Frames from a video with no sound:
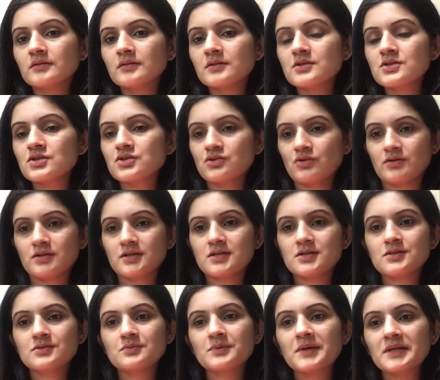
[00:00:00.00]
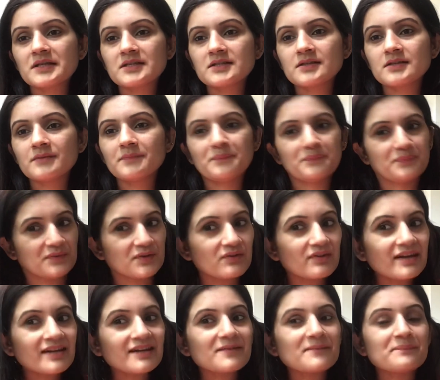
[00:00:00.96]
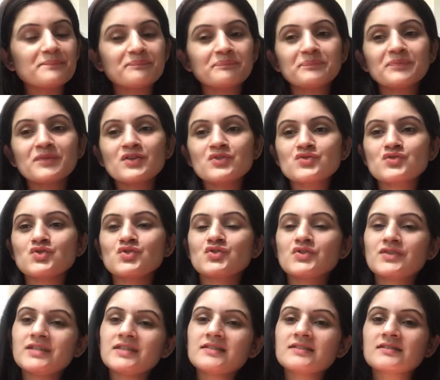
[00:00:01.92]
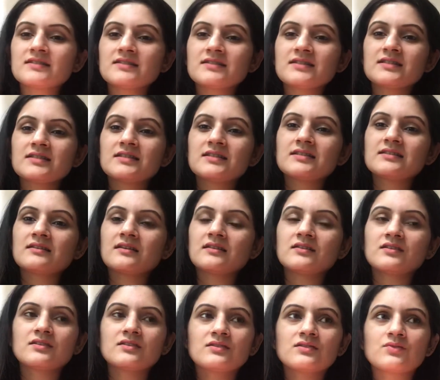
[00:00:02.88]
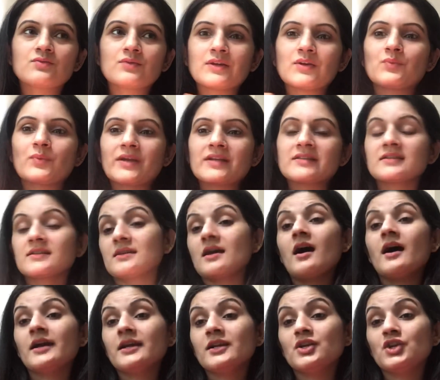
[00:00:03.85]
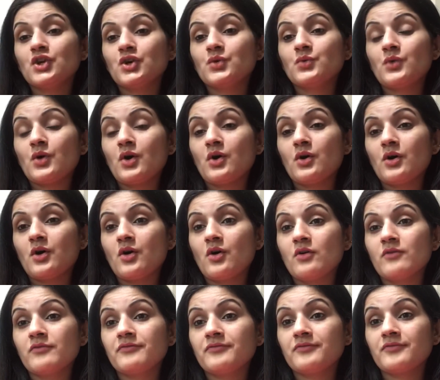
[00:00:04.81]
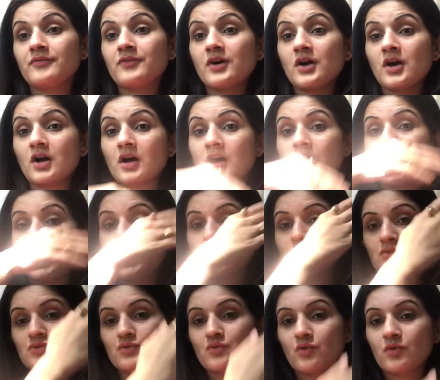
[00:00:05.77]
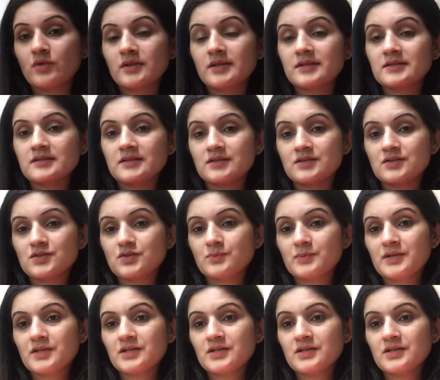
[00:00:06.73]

Short and sweet, right? So these are the three ways that I know of how to call this instrument.